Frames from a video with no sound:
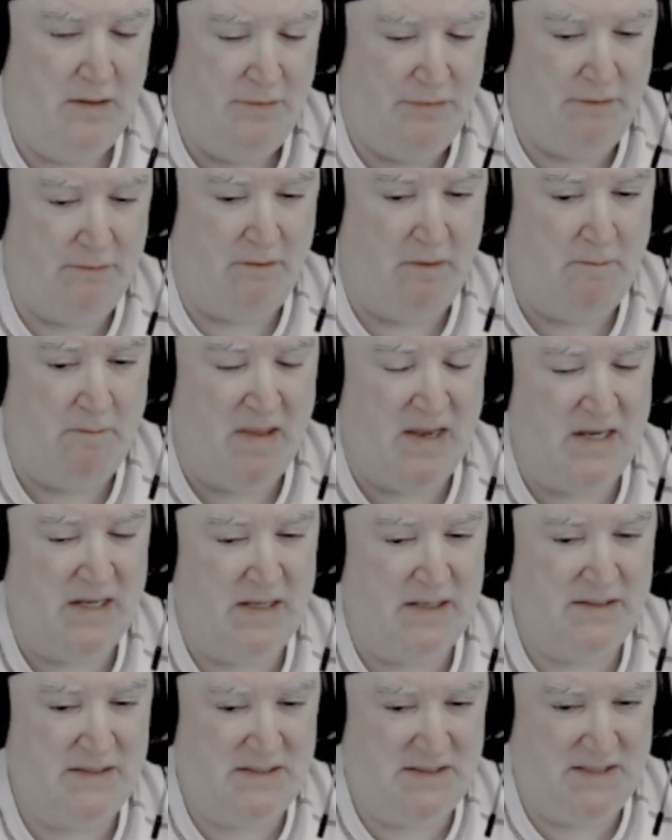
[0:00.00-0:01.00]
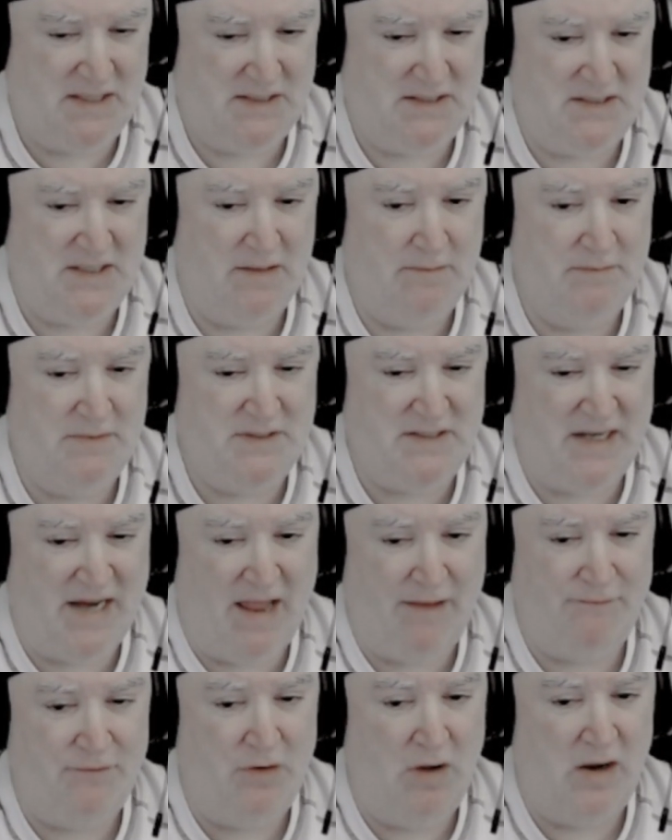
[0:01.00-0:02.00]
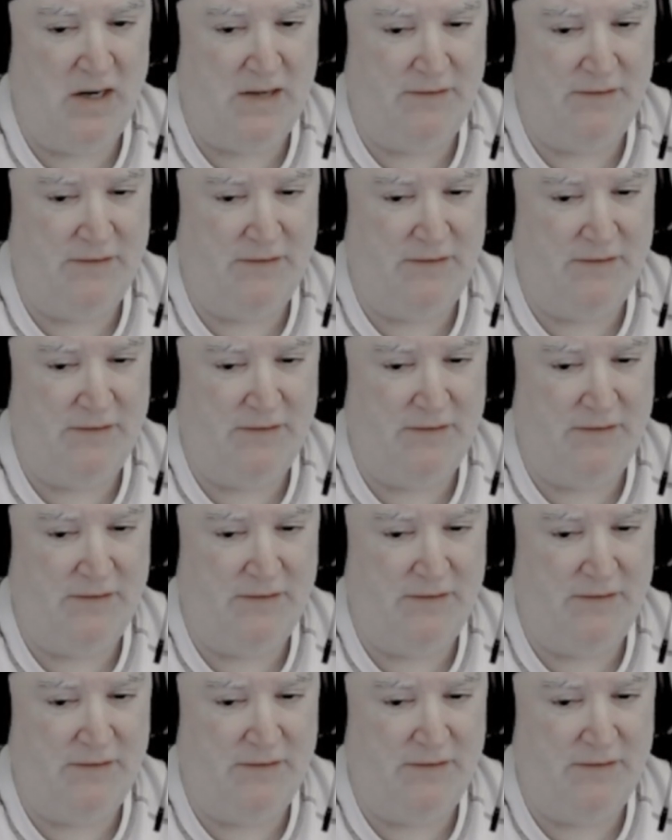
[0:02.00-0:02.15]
There are many systems that have not